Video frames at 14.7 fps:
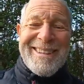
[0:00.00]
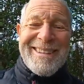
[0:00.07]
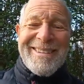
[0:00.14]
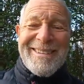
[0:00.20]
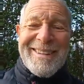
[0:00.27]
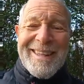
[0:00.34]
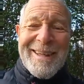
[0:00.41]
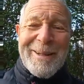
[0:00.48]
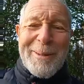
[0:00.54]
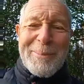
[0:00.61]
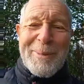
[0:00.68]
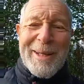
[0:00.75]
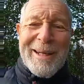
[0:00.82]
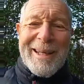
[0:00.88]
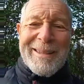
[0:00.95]
Okay, I hope
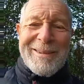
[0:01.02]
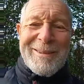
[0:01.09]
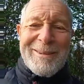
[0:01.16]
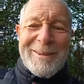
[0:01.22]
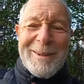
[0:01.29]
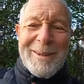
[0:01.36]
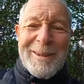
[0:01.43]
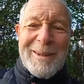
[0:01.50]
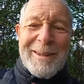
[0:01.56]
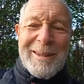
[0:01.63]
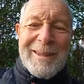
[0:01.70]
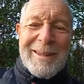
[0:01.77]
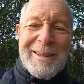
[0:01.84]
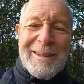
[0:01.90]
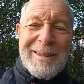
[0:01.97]
that answers the
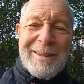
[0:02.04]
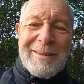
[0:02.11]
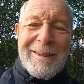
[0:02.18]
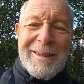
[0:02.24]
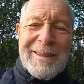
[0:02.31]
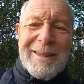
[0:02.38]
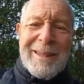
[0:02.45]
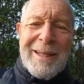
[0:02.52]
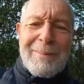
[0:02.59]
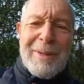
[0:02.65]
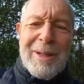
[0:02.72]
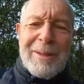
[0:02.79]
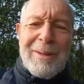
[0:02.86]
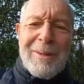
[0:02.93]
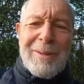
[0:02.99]
question. I'm
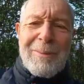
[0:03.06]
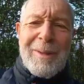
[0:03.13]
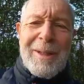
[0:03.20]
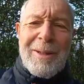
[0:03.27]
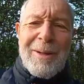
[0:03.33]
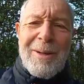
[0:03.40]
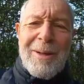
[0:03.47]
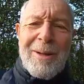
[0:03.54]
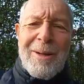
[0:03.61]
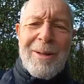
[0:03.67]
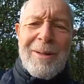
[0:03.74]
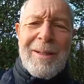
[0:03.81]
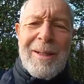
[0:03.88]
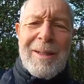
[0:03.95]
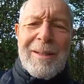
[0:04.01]
not going to read all
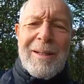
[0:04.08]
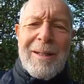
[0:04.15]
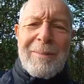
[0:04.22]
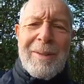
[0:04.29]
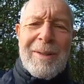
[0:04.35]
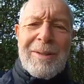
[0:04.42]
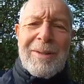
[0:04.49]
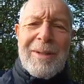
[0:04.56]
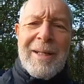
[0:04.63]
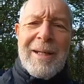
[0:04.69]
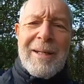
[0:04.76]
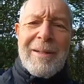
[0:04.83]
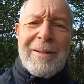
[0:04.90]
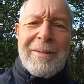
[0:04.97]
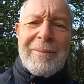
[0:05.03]
the comments
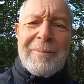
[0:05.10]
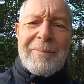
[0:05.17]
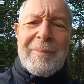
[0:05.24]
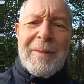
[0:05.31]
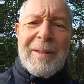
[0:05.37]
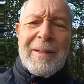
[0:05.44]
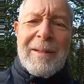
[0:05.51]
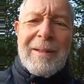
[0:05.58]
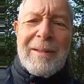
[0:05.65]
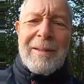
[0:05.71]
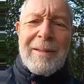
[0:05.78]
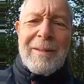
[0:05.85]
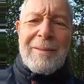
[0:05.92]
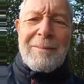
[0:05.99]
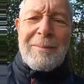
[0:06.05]
now
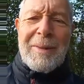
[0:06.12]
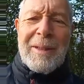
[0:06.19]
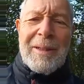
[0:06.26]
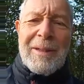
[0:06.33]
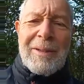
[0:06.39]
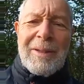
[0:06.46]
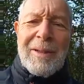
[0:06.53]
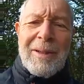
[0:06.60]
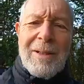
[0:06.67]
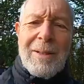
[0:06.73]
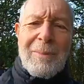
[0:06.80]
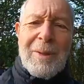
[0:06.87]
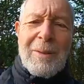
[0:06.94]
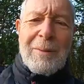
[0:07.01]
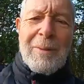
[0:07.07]
because they're
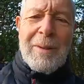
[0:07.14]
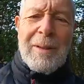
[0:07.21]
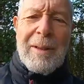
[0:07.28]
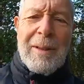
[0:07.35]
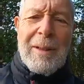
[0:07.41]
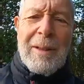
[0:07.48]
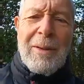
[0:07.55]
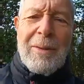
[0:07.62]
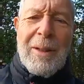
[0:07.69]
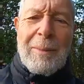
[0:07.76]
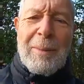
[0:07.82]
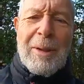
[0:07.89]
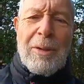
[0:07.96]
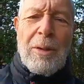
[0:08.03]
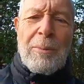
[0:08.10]
coming. Okay,
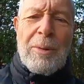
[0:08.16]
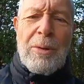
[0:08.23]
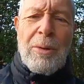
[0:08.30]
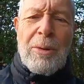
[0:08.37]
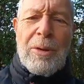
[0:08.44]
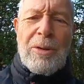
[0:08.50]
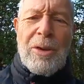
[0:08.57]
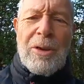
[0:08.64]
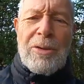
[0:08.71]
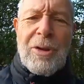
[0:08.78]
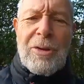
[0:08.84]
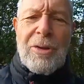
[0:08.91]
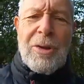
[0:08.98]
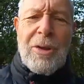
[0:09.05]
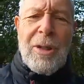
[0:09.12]
but Kamal Yunus says,
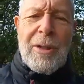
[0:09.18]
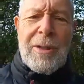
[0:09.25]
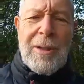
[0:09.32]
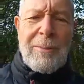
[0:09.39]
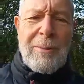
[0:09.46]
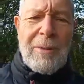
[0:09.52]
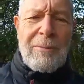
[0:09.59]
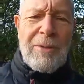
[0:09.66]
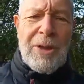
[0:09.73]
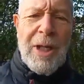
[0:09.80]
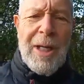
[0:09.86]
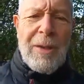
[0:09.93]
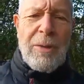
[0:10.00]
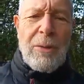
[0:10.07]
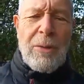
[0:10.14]
is the concept of
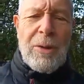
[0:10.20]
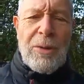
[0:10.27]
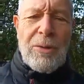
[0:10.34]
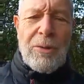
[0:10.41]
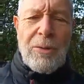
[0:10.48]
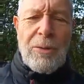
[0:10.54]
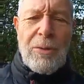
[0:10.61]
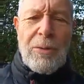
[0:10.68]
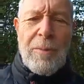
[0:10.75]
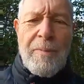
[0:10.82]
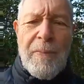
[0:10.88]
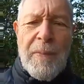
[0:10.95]
jadoo is true?